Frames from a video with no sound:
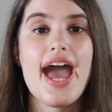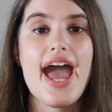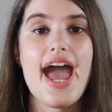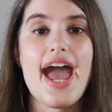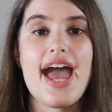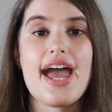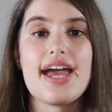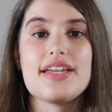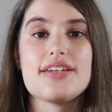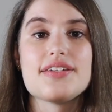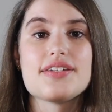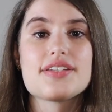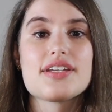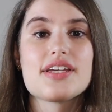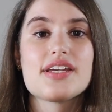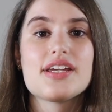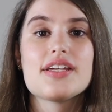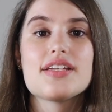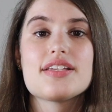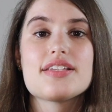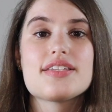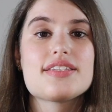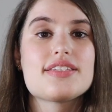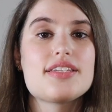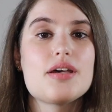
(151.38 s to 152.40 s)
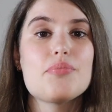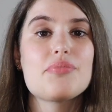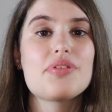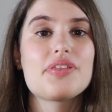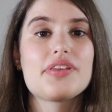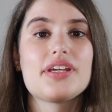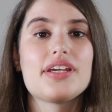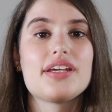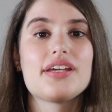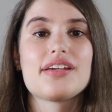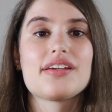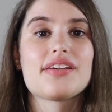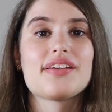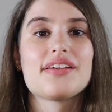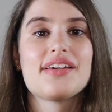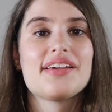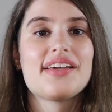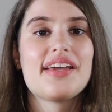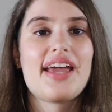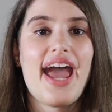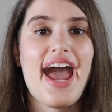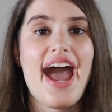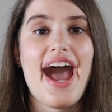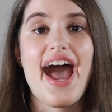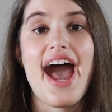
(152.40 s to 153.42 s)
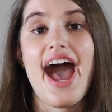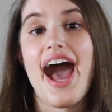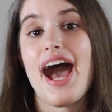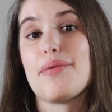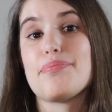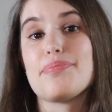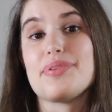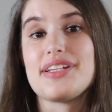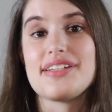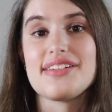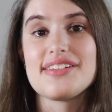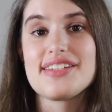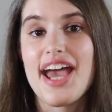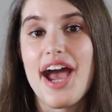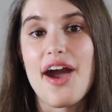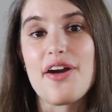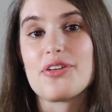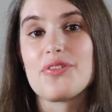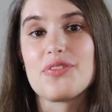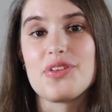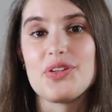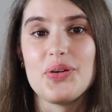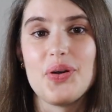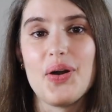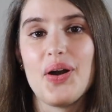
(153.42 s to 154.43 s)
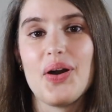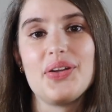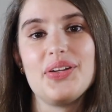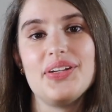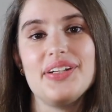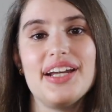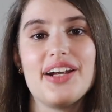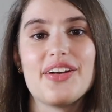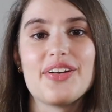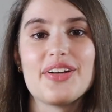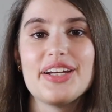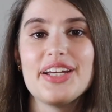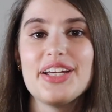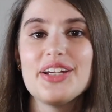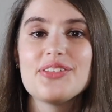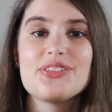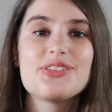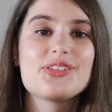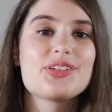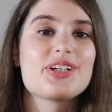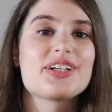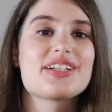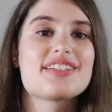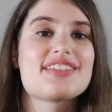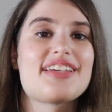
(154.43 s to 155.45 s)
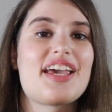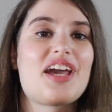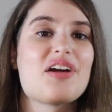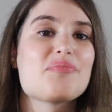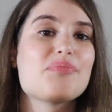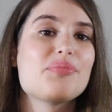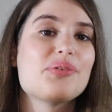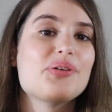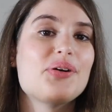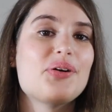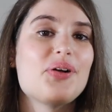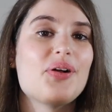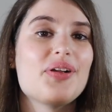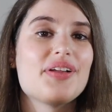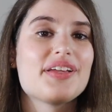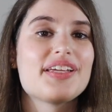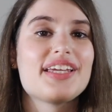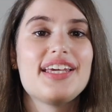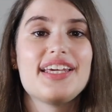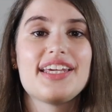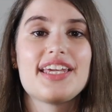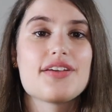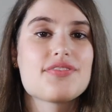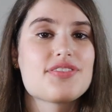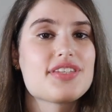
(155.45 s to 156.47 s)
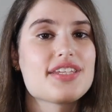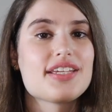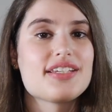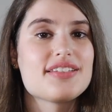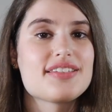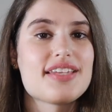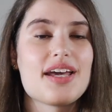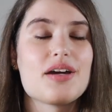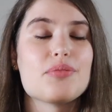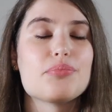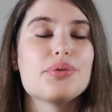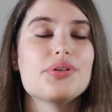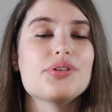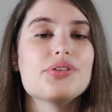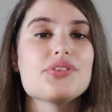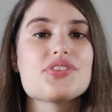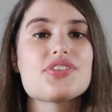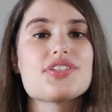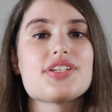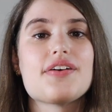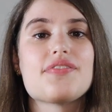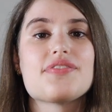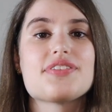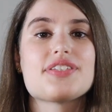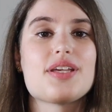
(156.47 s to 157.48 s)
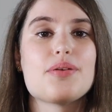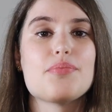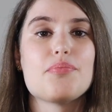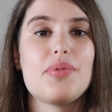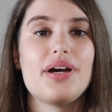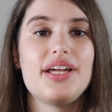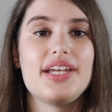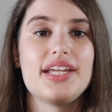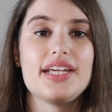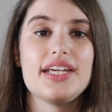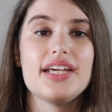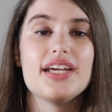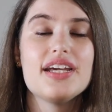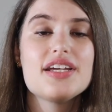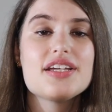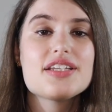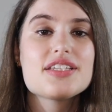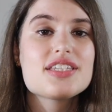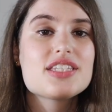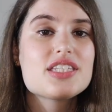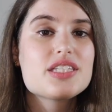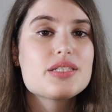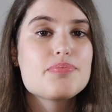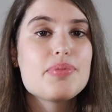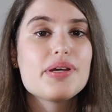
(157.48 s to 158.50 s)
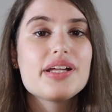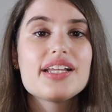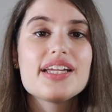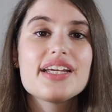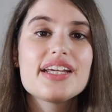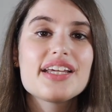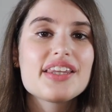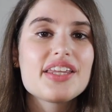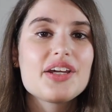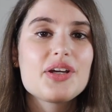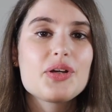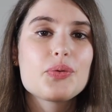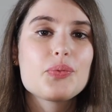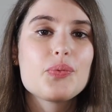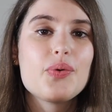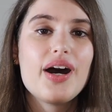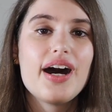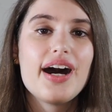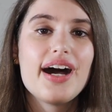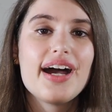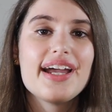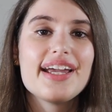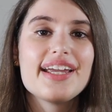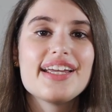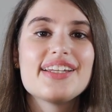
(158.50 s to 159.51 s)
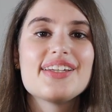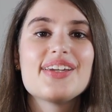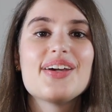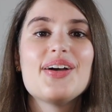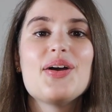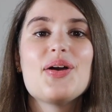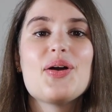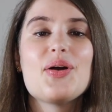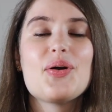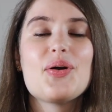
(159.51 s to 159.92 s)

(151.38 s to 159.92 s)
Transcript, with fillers: and something happened out of the ordinary, for example, he gives the examples of somebody spilling their wine